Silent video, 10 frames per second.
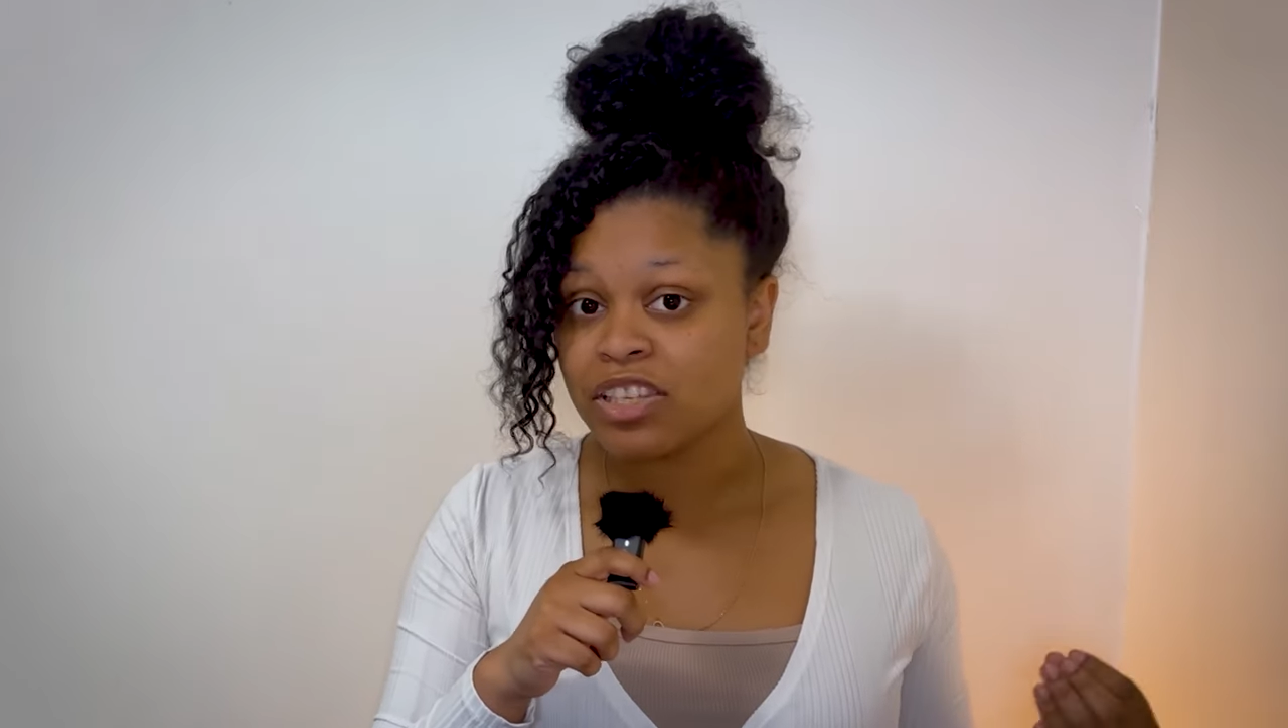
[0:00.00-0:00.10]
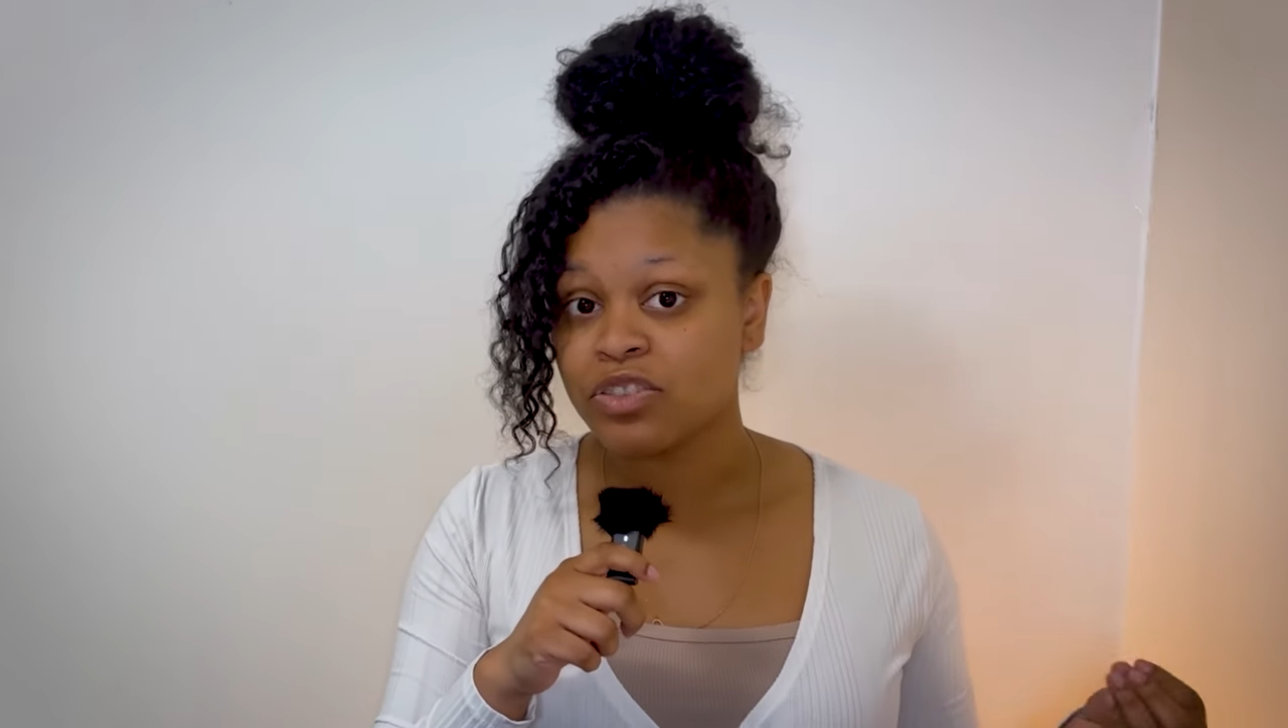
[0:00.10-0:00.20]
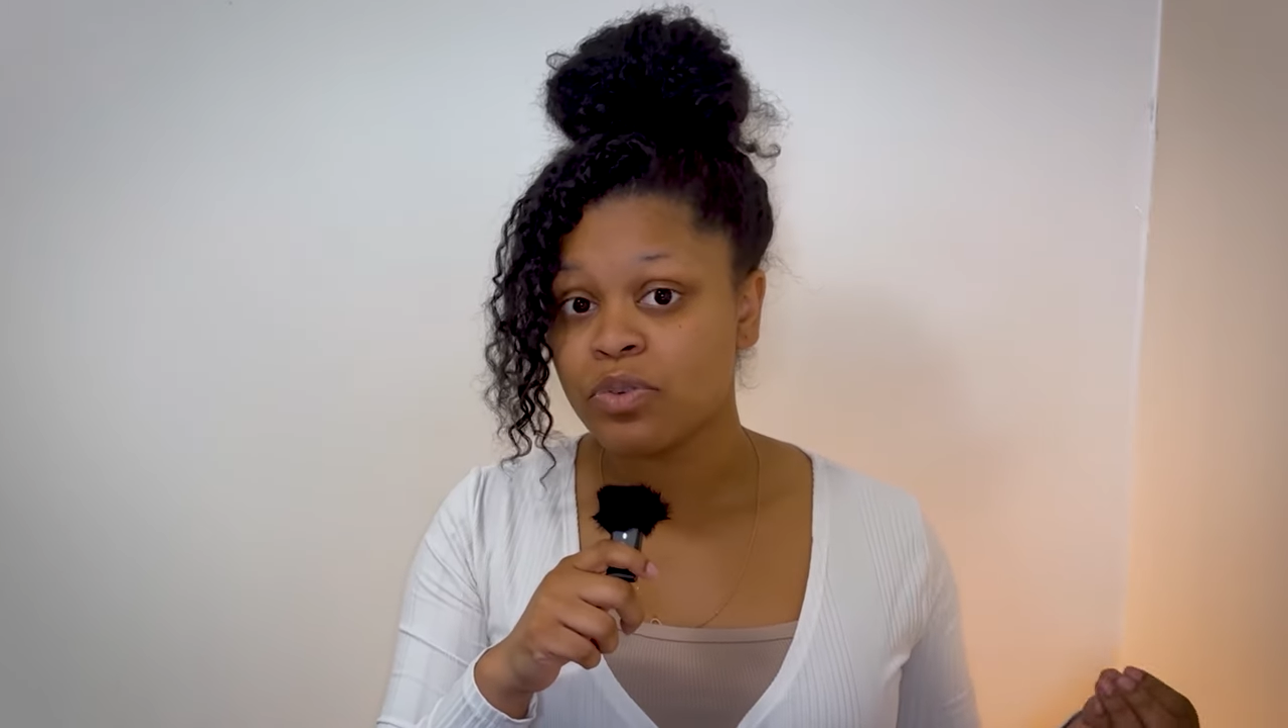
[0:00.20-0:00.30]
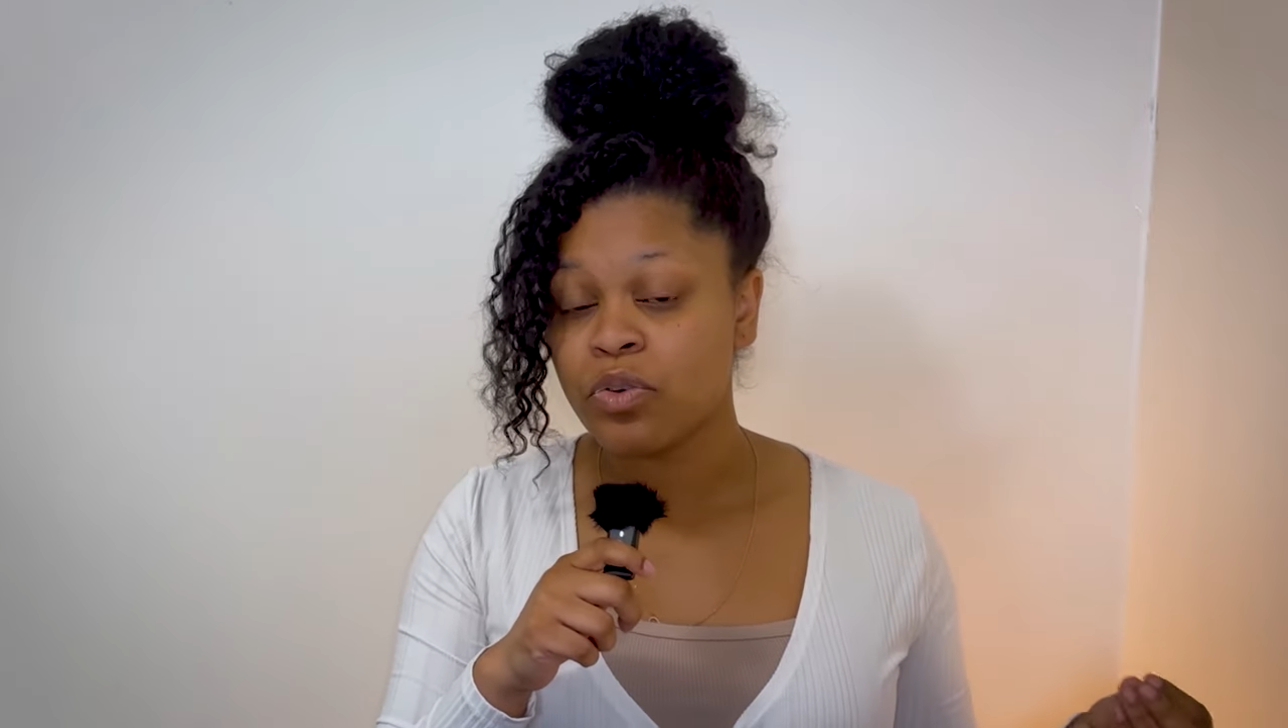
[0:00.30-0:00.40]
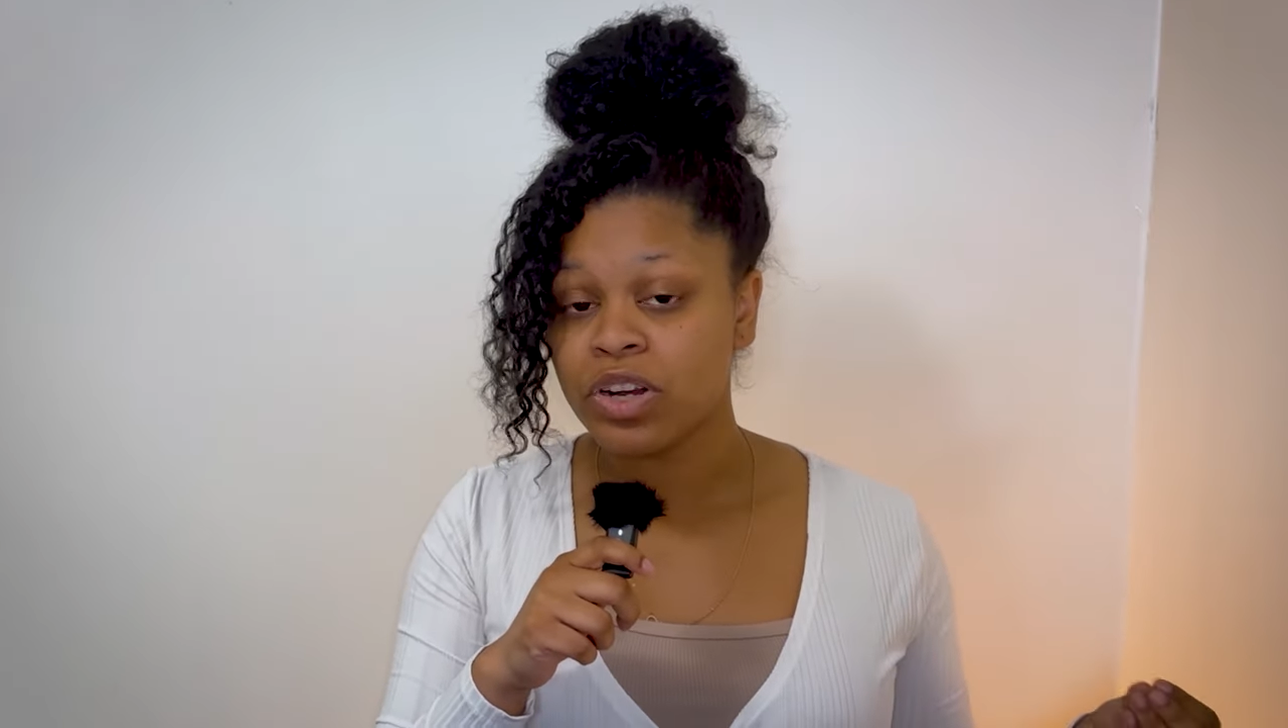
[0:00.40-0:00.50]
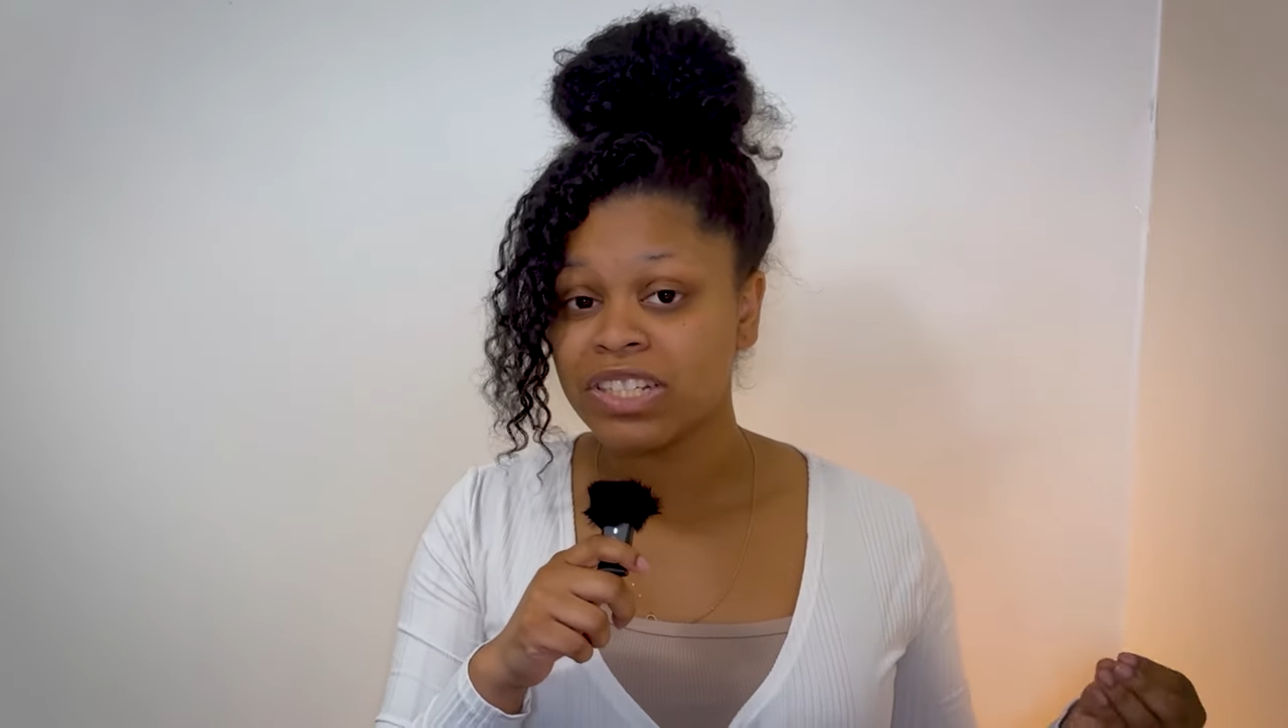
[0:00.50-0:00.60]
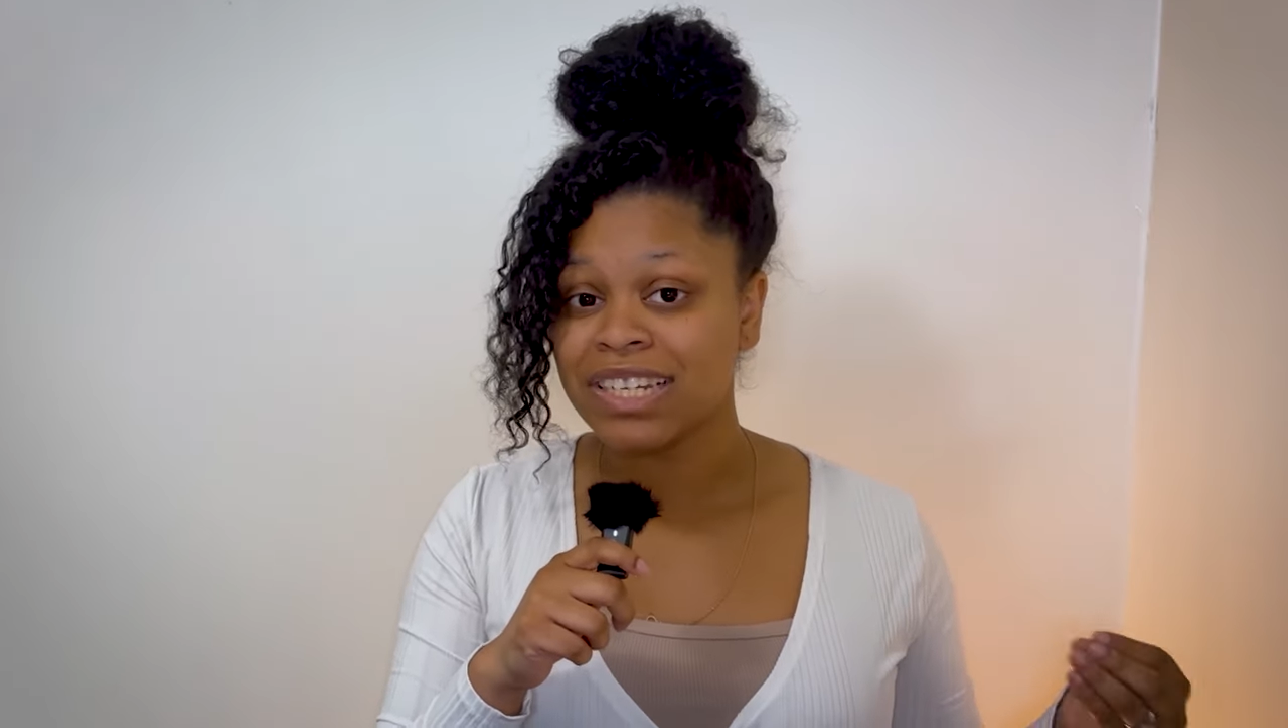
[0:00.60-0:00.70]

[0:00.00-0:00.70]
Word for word: into a course